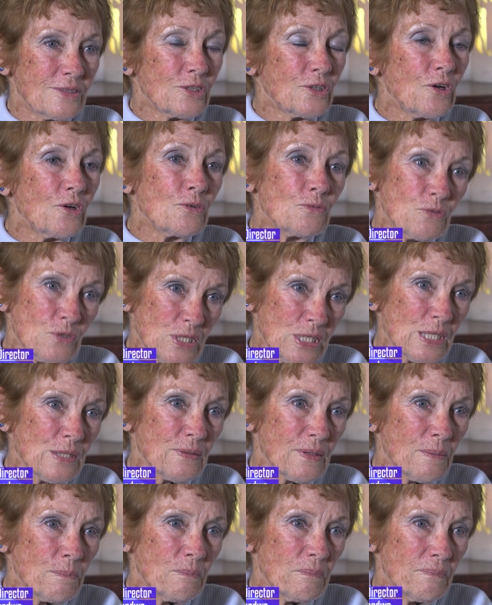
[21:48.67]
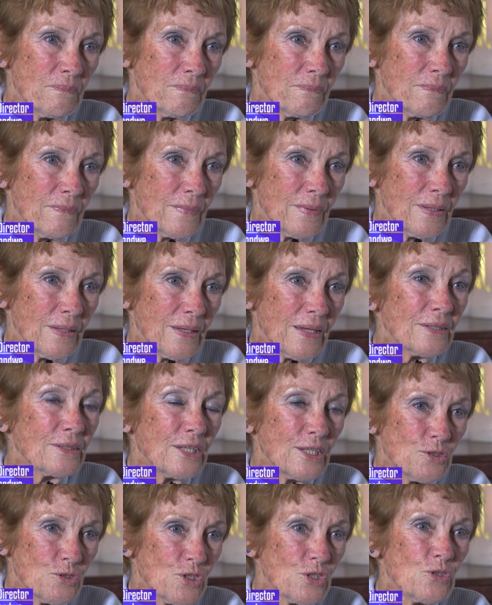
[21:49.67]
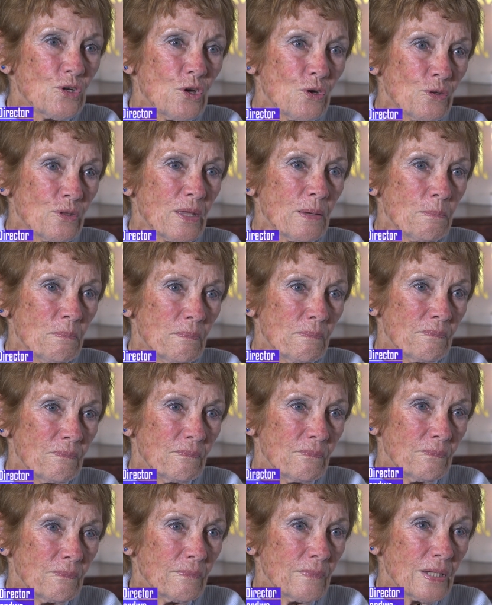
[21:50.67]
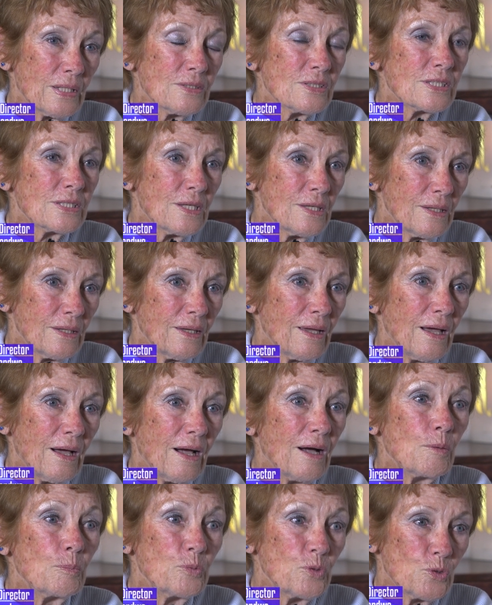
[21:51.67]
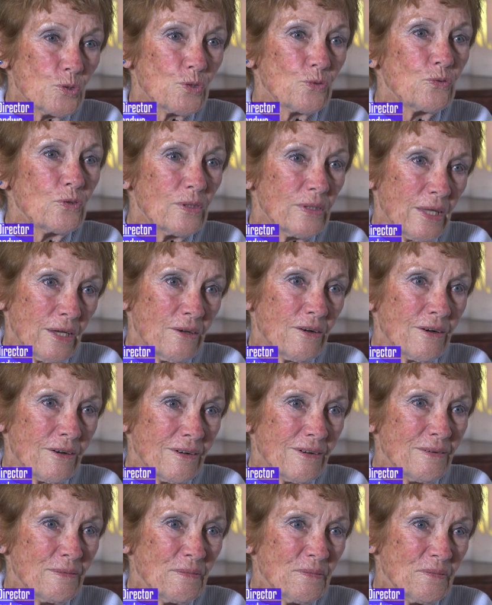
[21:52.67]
to go and visit them and get to know them and see how beautiful they are.